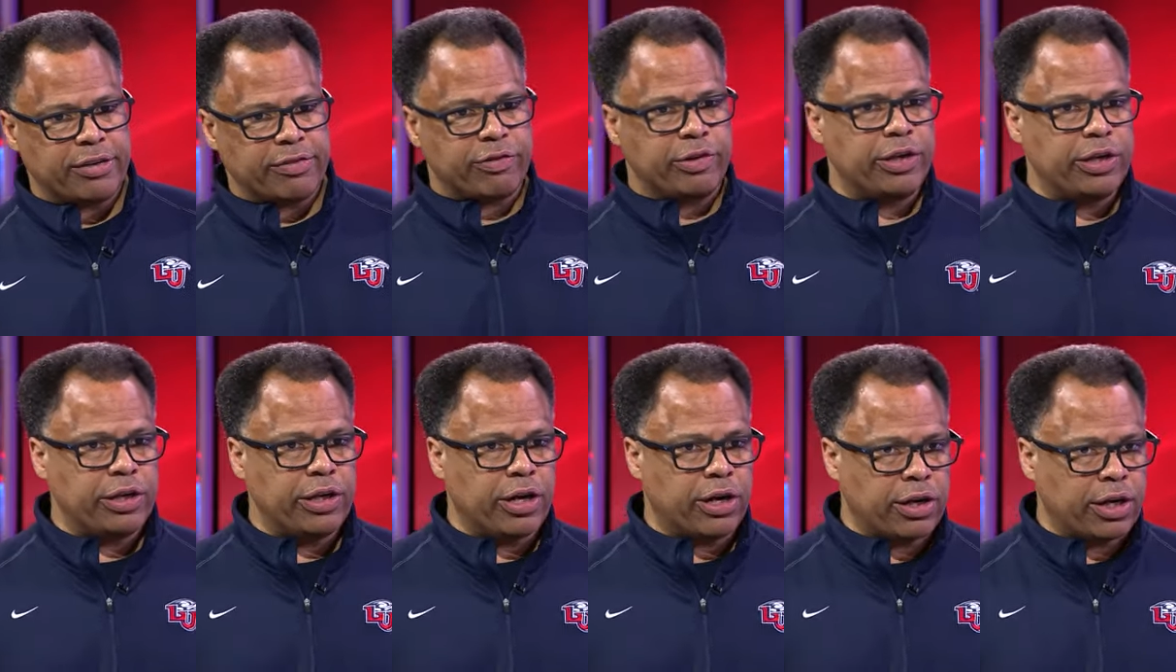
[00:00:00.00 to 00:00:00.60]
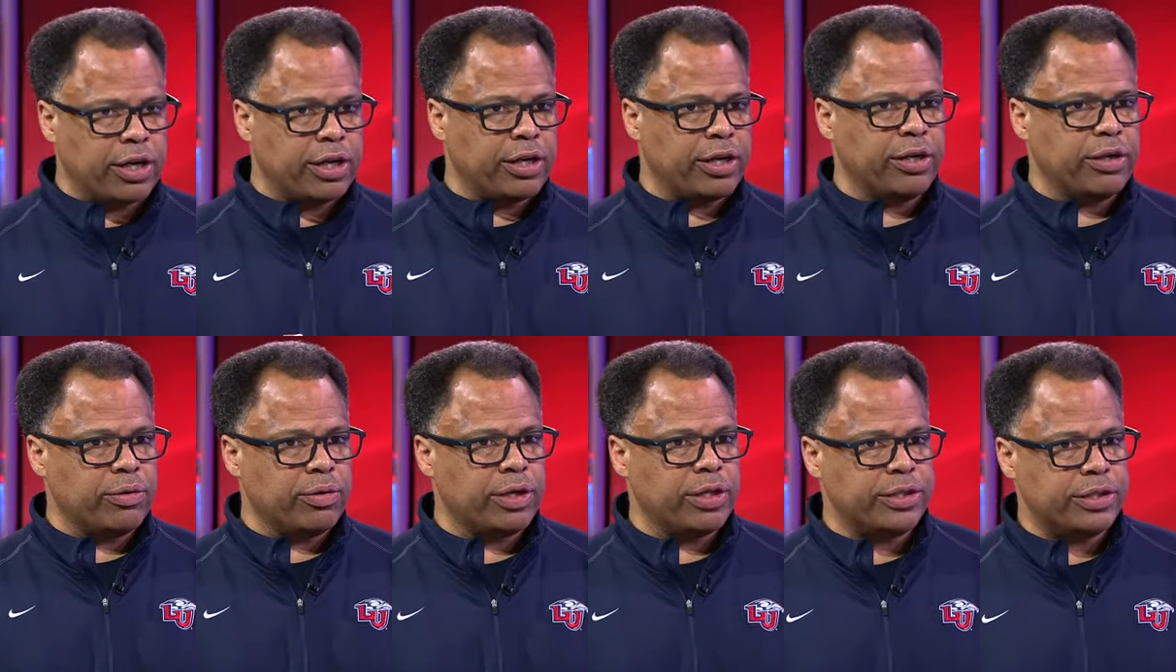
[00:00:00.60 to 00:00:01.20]
if we are going
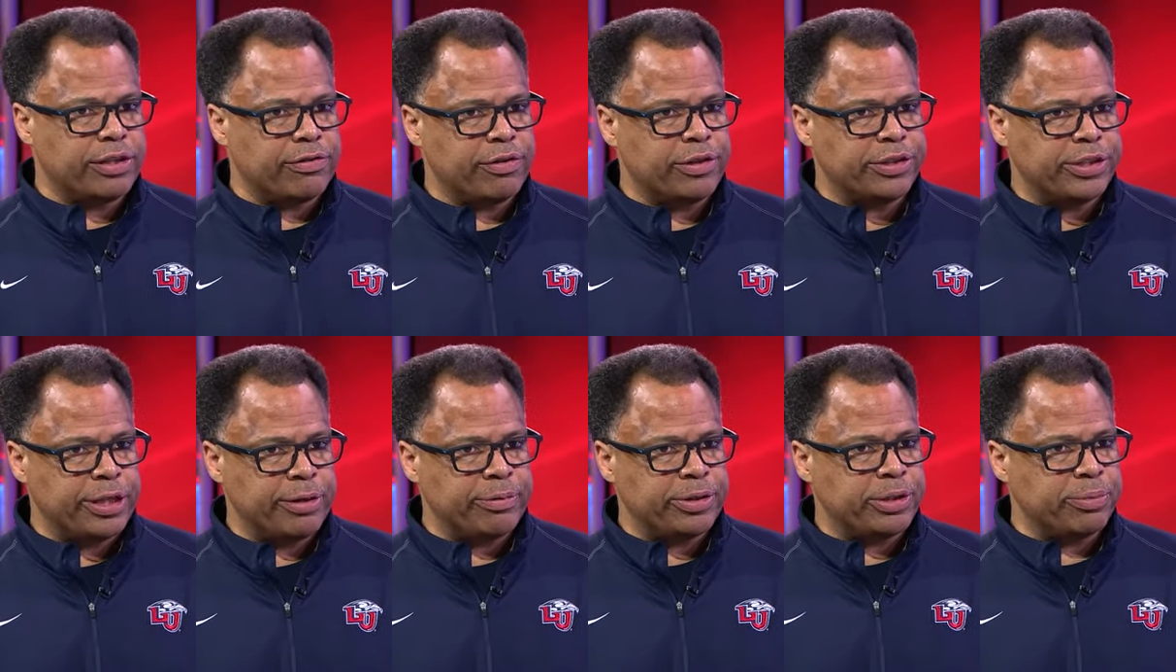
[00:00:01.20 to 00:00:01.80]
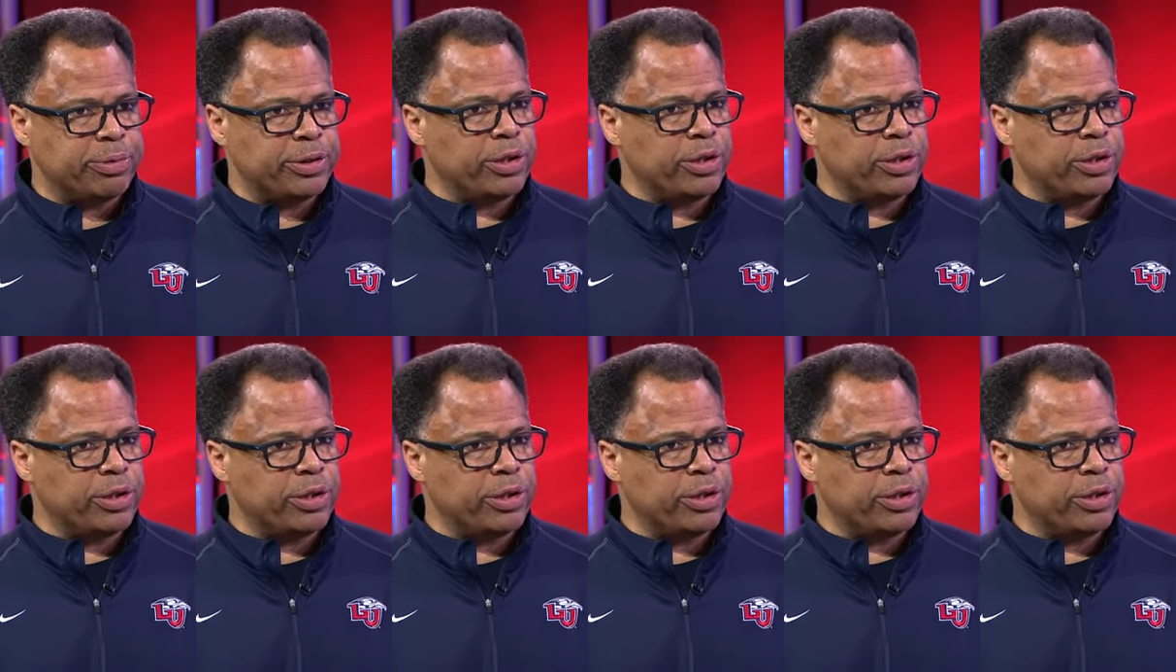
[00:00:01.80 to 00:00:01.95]
to contend for a championship.